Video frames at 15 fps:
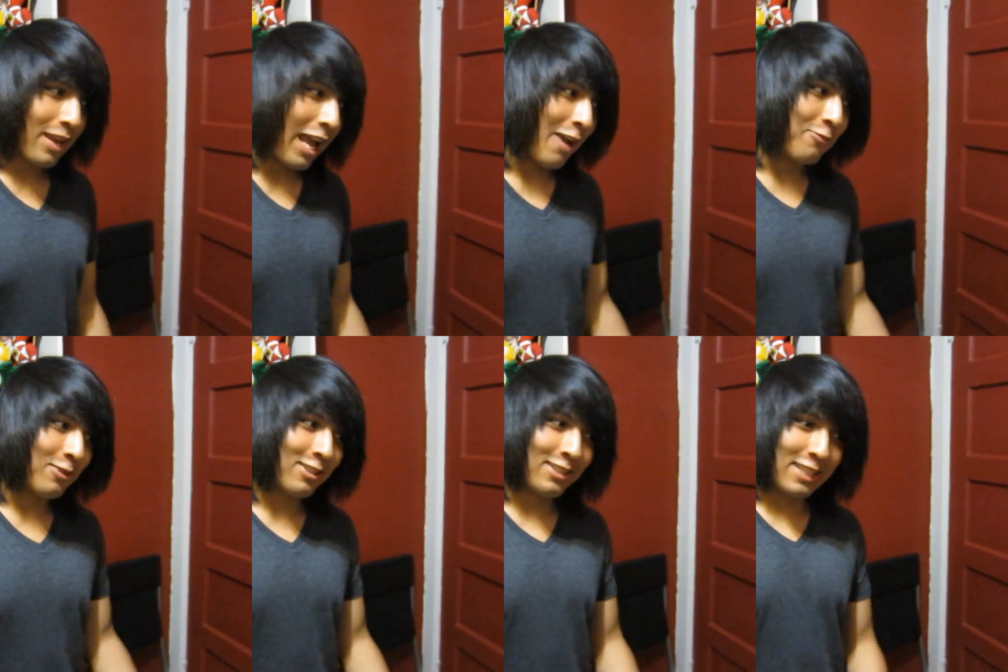
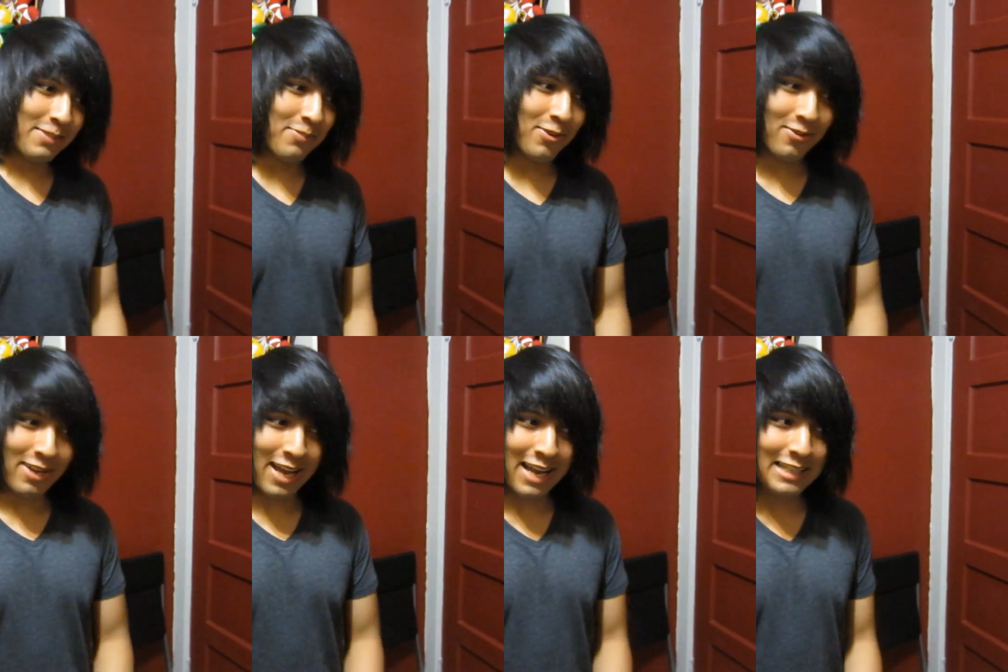I was
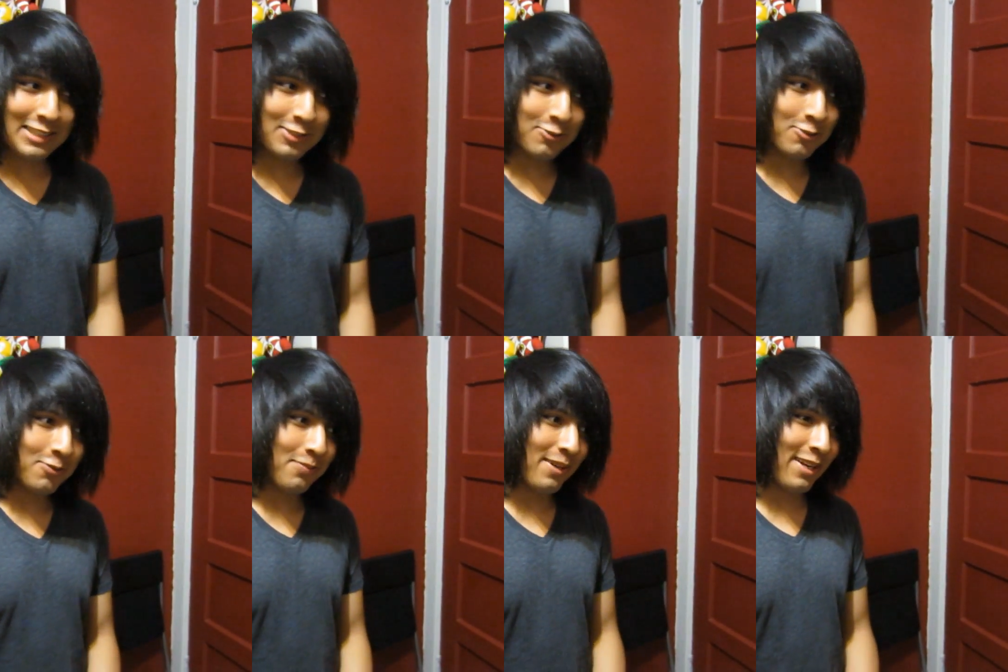emo in high
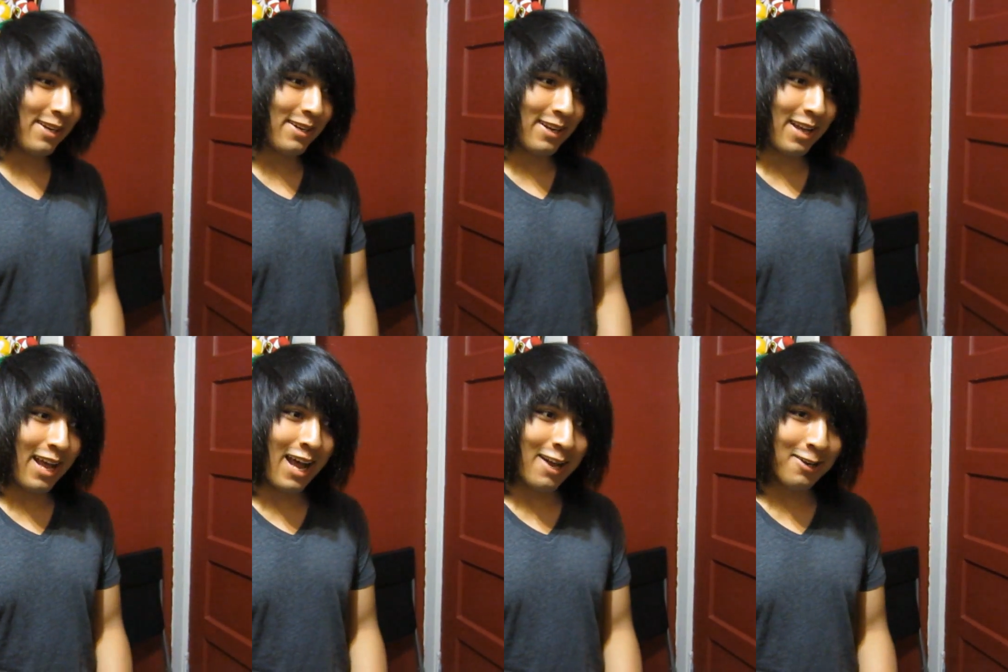school, but
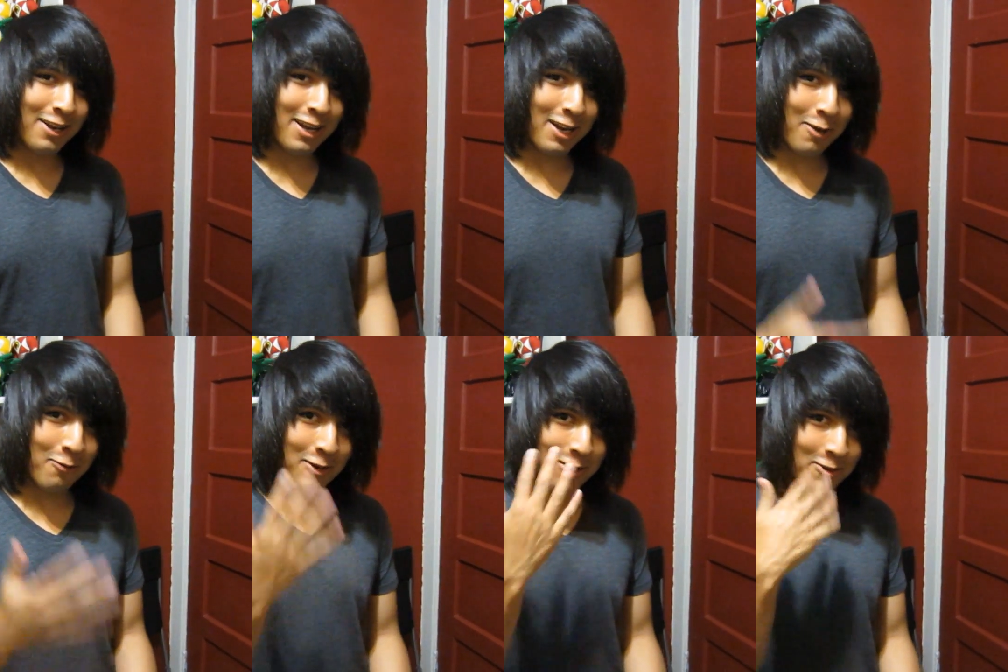I
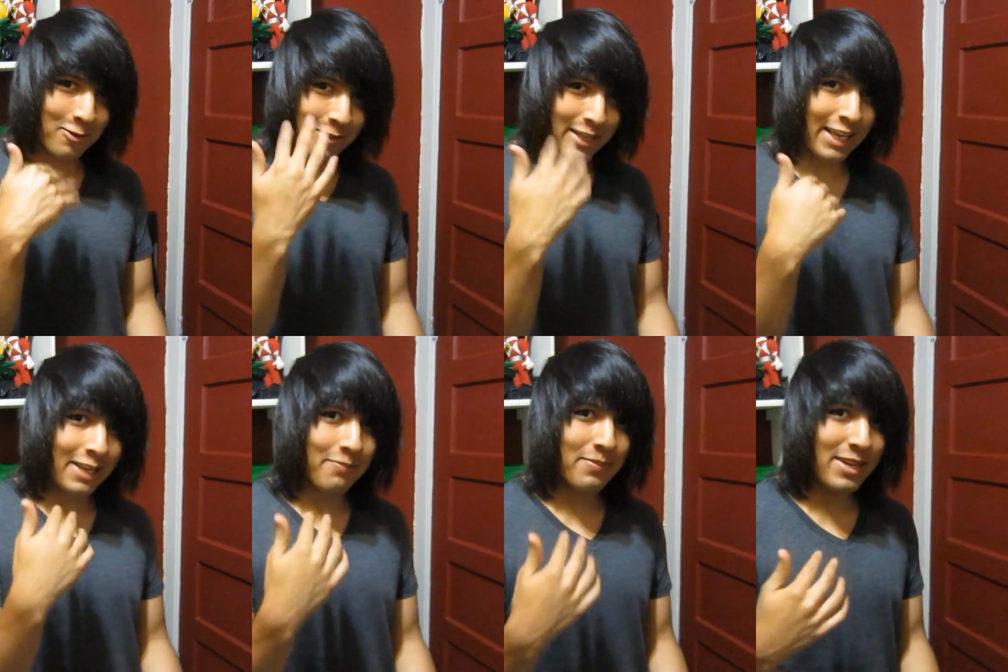want to look
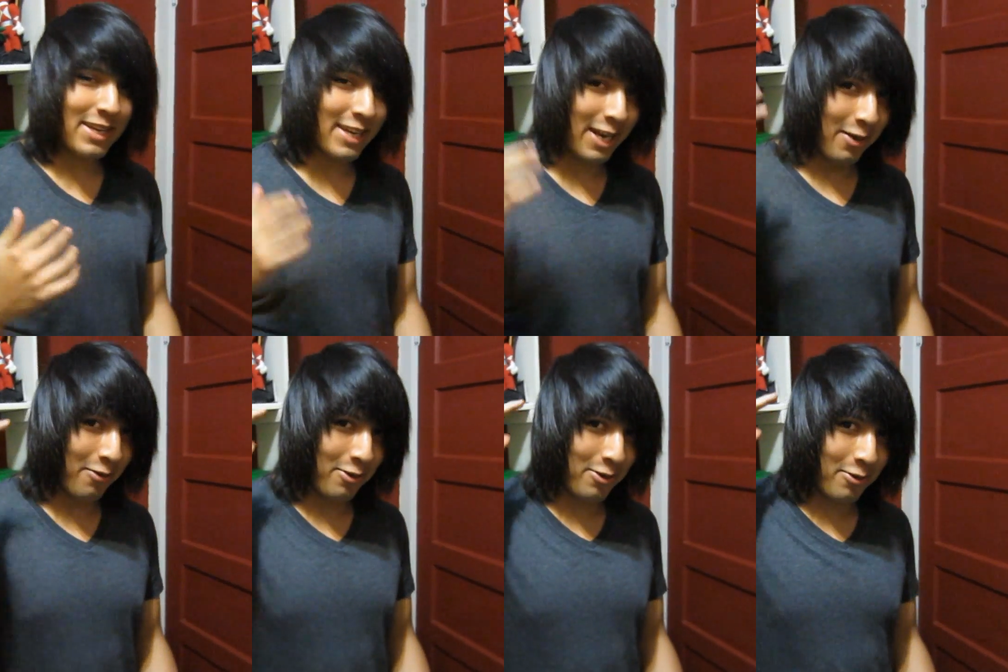like a me
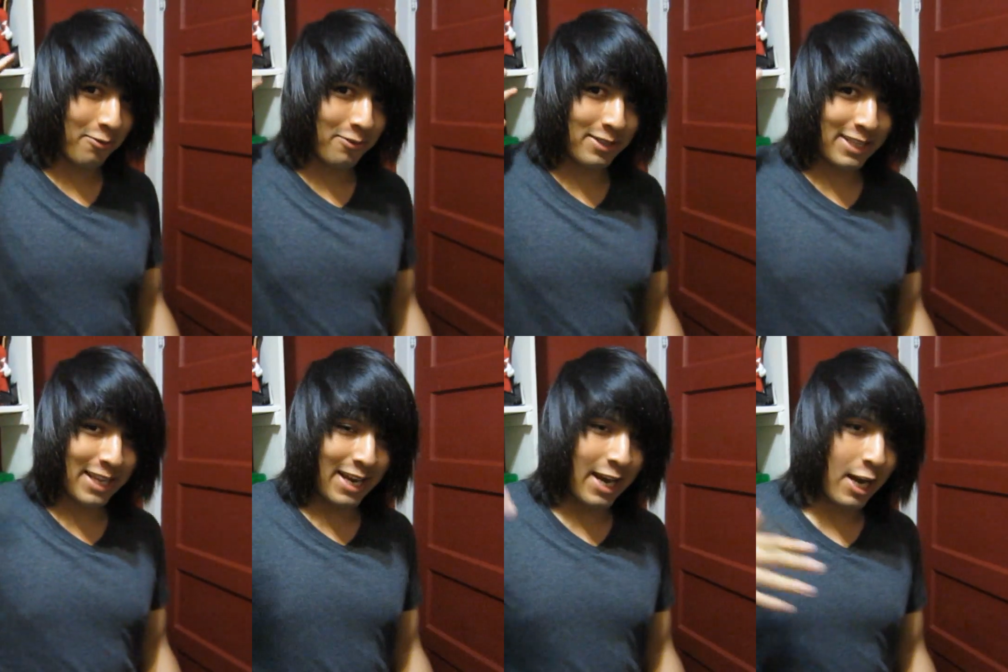character
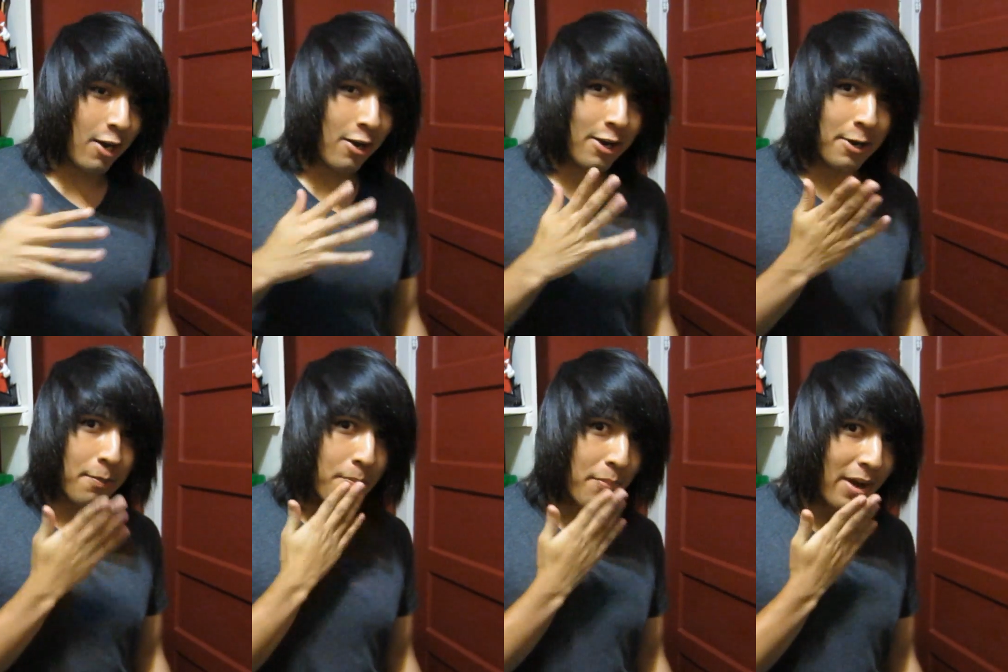with the hair
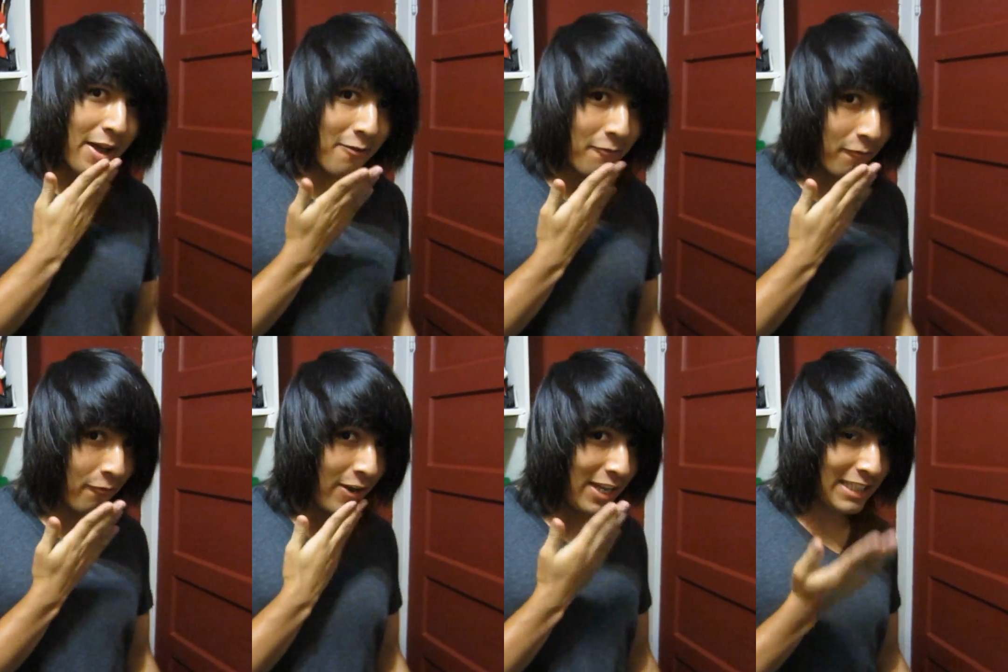and the
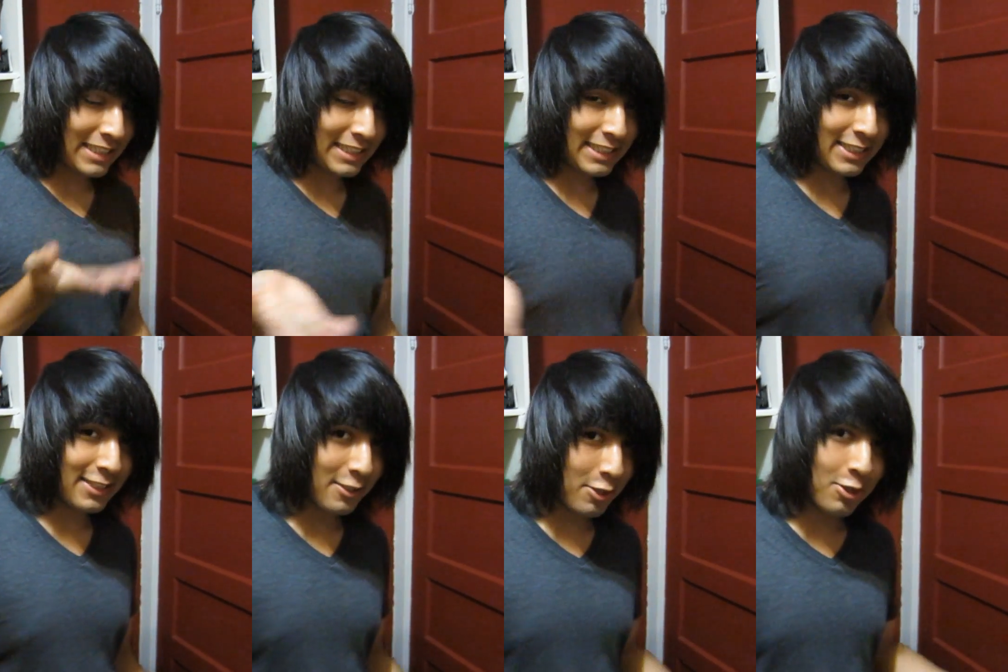brown face and,